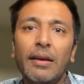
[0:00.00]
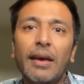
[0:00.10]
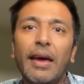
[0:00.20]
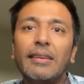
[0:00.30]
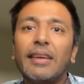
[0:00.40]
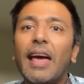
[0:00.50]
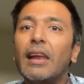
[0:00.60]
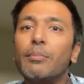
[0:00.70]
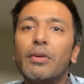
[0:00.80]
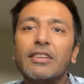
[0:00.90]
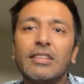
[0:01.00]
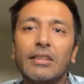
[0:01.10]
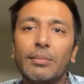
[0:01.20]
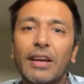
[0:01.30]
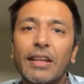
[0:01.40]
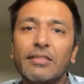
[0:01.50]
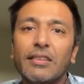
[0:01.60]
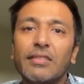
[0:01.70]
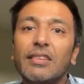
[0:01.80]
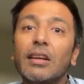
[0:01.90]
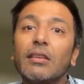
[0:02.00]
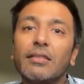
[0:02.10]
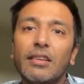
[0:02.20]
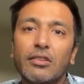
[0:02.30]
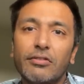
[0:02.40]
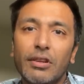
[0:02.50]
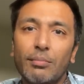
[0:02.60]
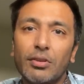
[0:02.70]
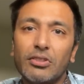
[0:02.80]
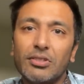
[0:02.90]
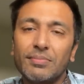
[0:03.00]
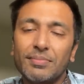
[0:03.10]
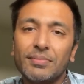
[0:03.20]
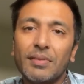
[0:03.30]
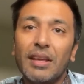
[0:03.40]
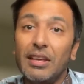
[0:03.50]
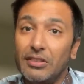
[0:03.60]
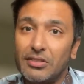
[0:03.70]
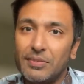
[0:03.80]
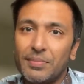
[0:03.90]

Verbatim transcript: and calibrating them against a single set of numbers is.